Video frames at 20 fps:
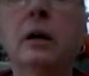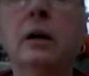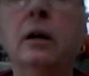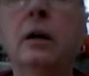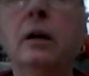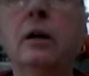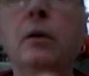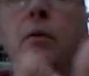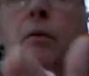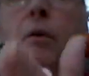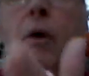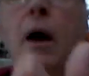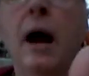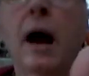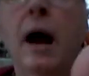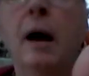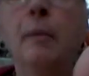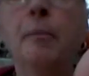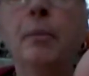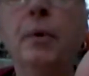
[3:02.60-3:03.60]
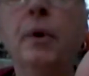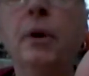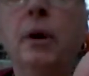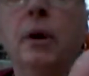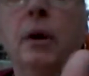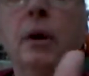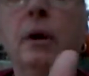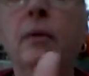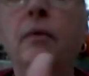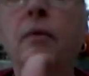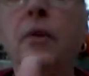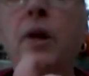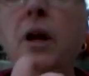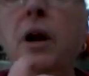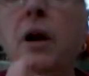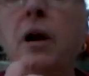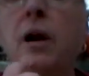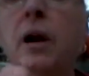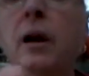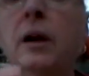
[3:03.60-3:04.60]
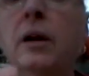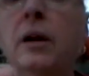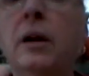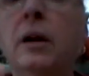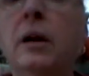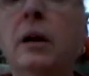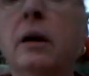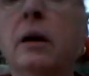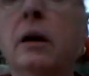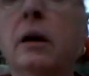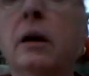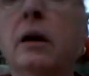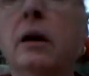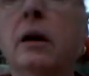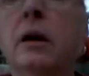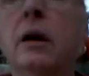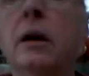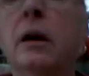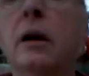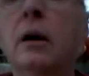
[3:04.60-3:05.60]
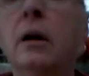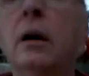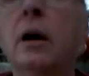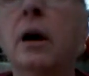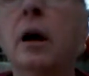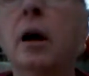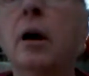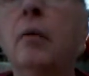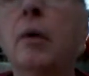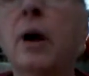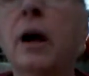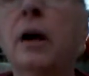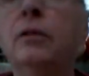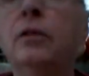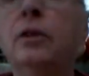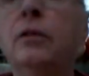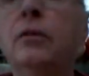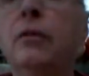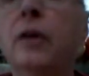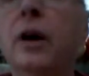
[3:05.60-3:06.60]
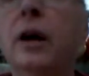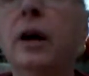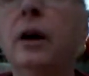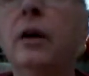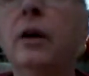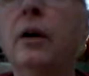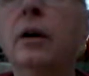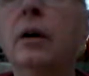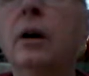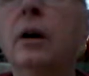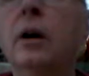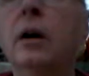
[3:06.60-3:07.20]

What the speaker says: You wrap the yarn around your finger